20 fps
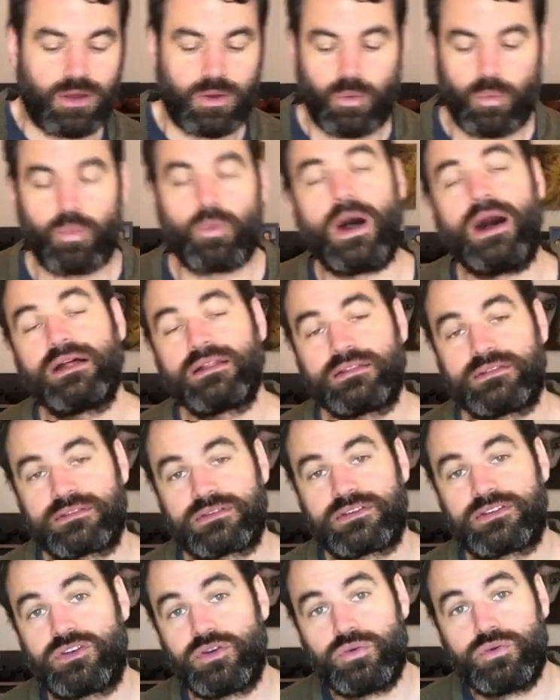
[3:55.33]
wild
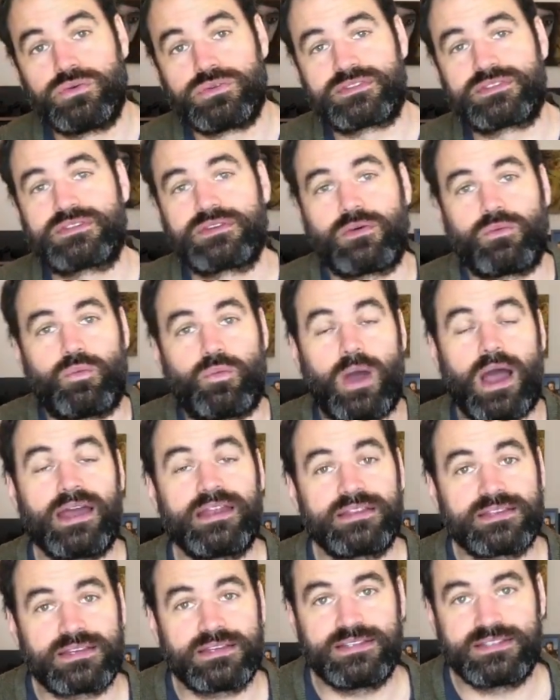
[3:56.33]
goose. Why
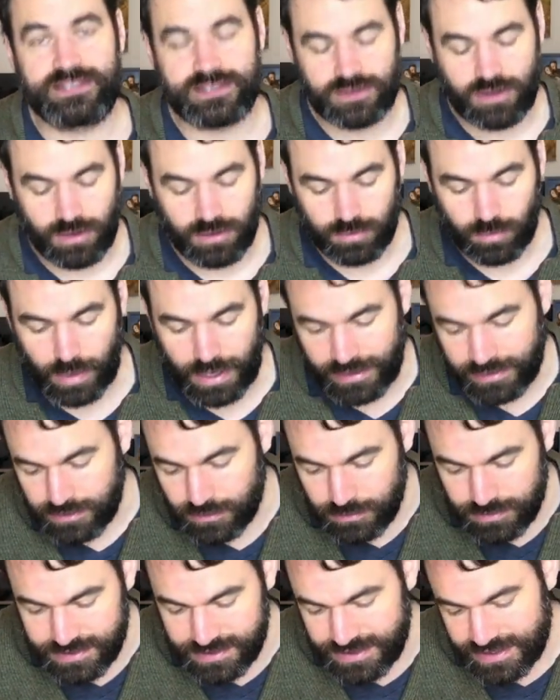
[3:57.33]
is it called wild
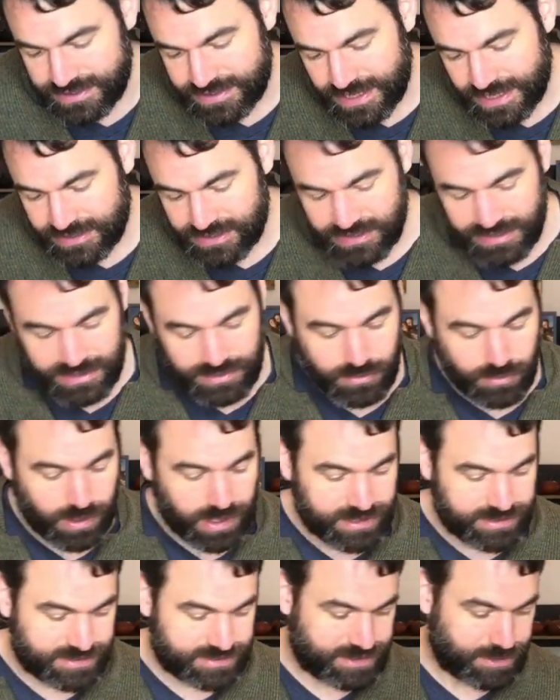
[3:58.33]
goose? And it's actually
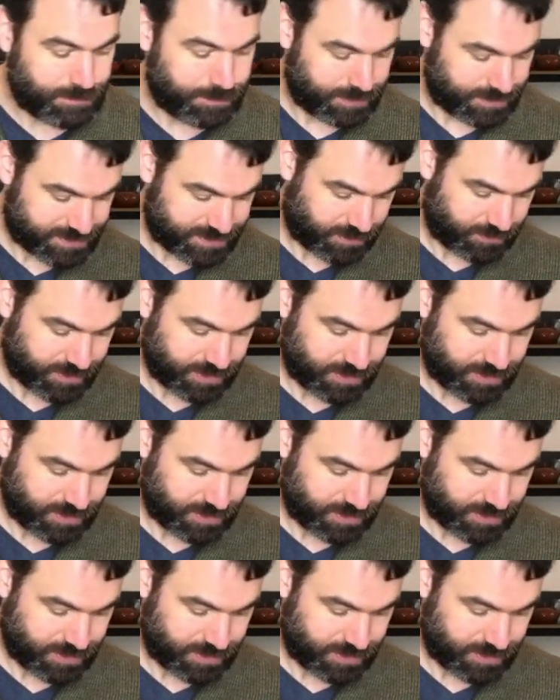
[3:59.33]
quite simple. So the